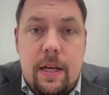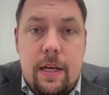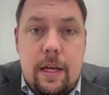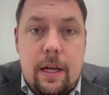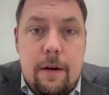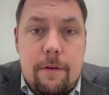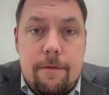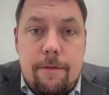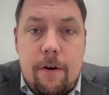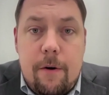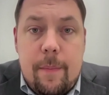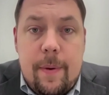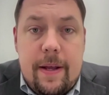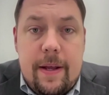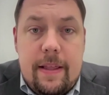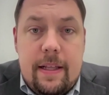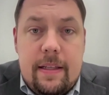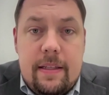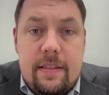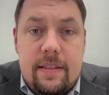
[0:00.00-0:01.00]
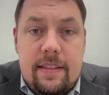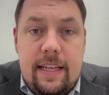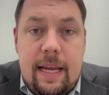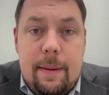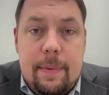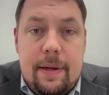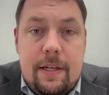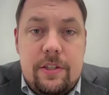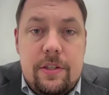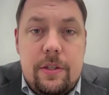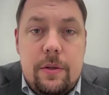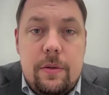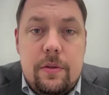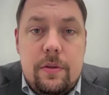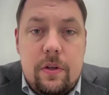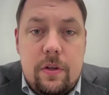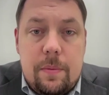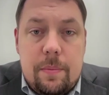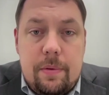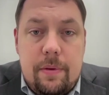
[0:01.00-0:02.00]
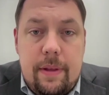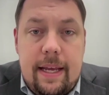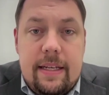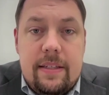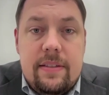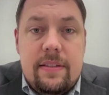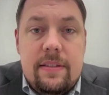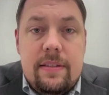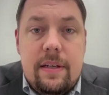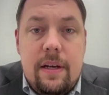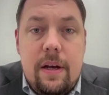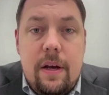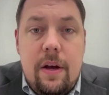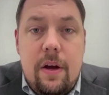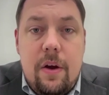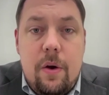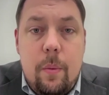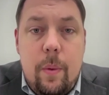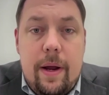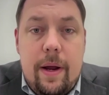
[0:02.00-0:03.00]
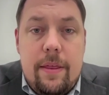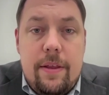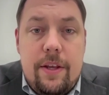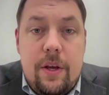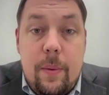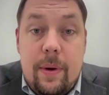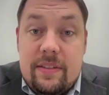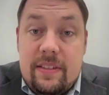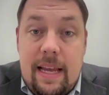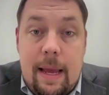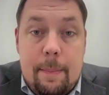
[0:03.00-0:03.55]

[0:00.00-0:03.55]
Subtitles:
confirming that the same issue took place with U.S.